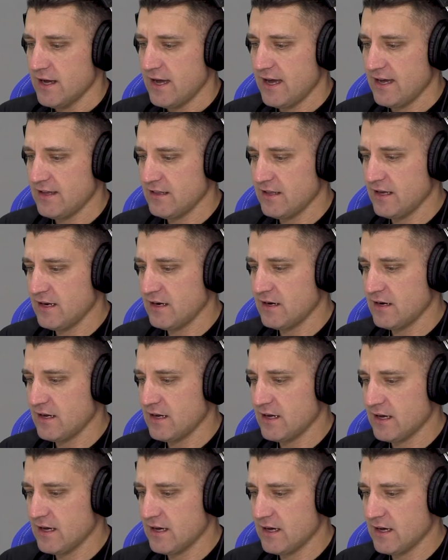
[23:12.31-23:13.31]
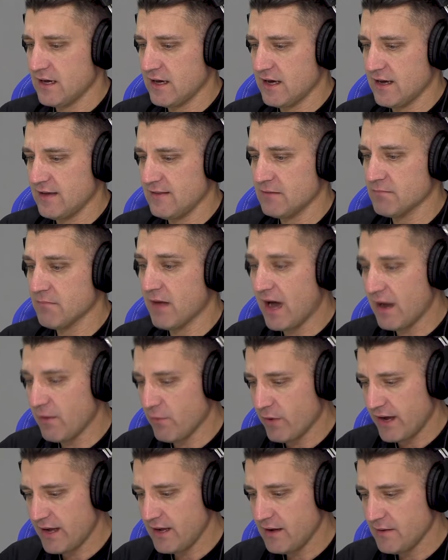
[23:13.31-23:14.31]
And then My
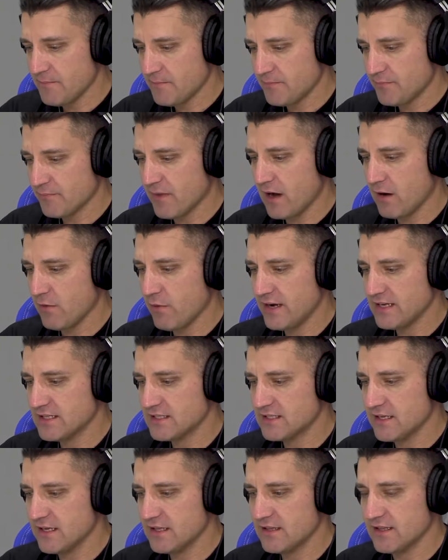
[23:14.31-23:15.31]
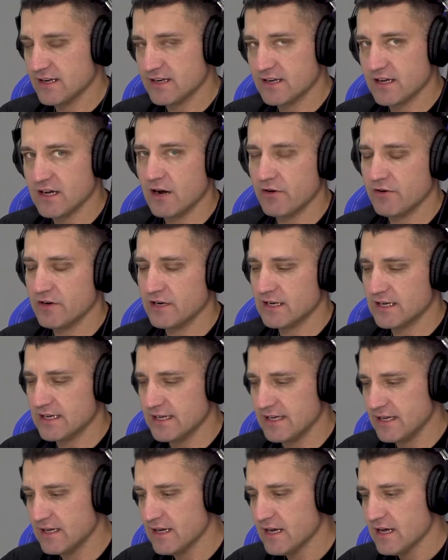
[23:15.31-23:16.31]
Way said that
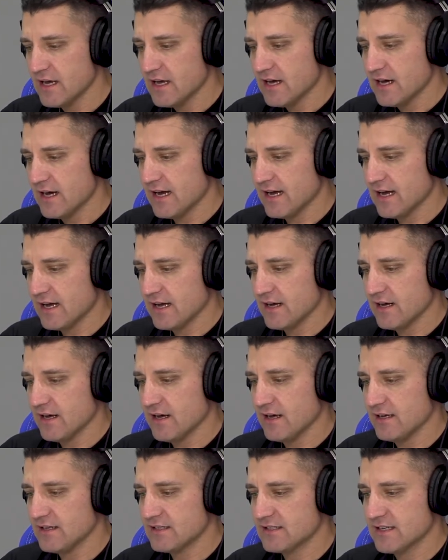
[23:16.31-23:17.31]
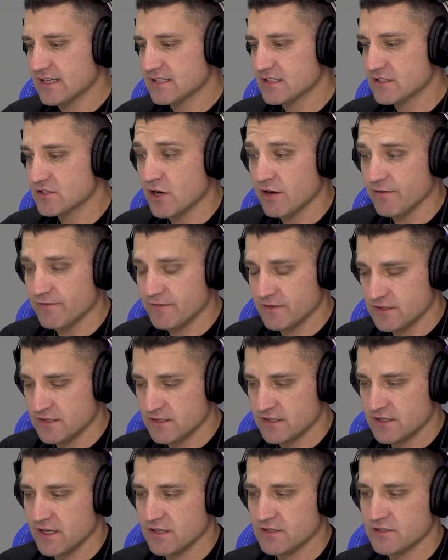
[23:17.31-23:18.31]
currently it doesn't offer
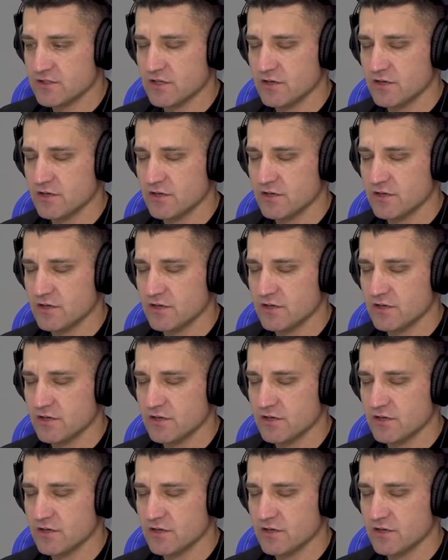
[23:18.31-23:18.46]
discounts.